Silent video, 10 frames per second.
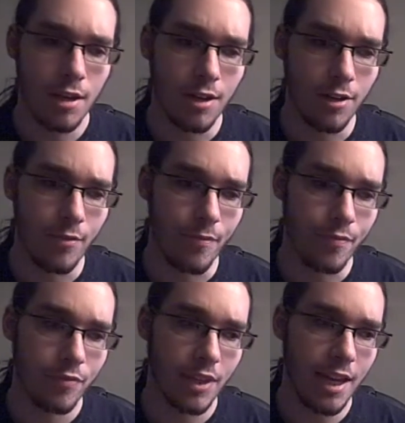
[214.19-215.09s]

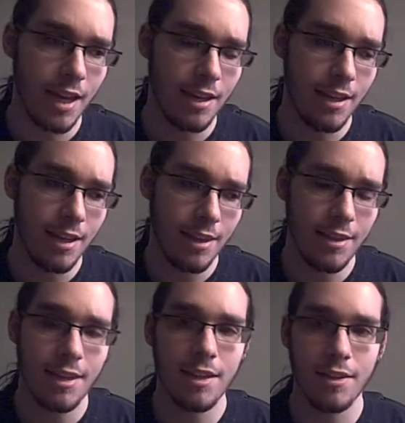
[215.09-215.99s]
And in
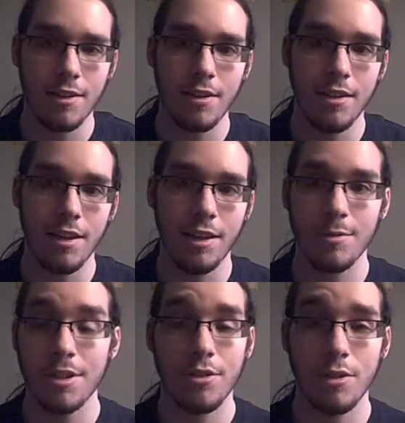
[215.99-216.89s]
the end, it
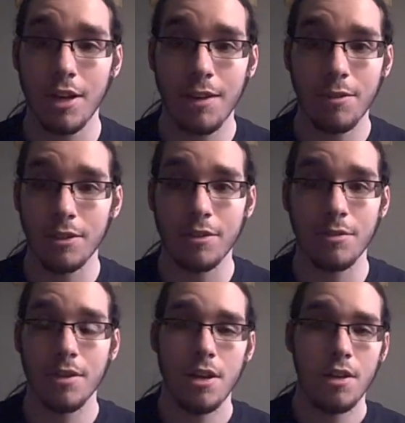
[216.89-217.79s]
comes down to a conflict
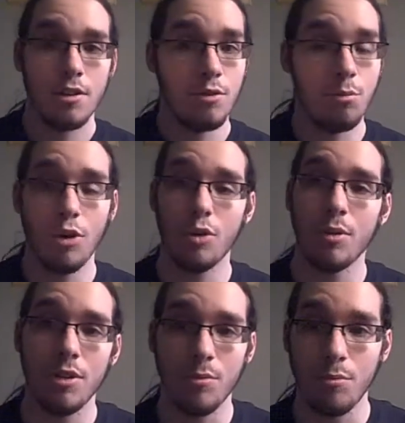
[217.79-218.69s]
of, do
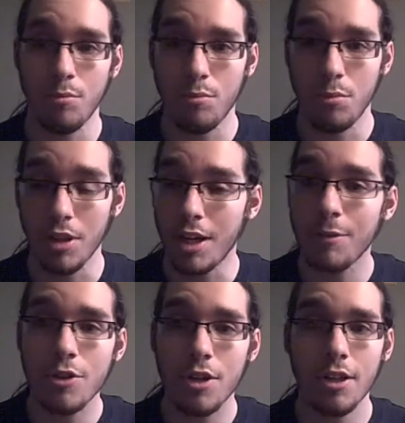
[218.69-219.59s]
Pokemon
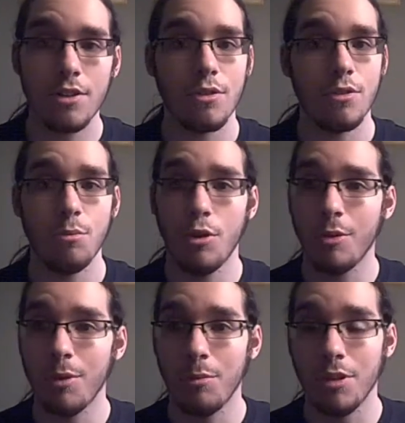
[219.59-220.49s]
belong with trainers, or do
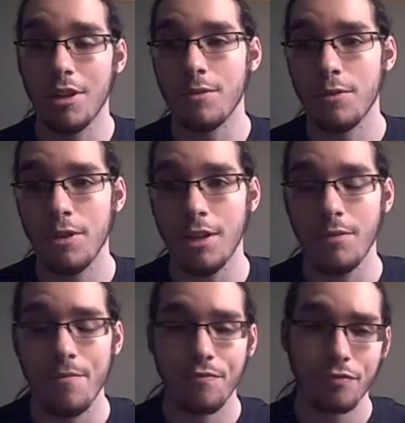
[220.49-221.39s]
Pokemon belong free?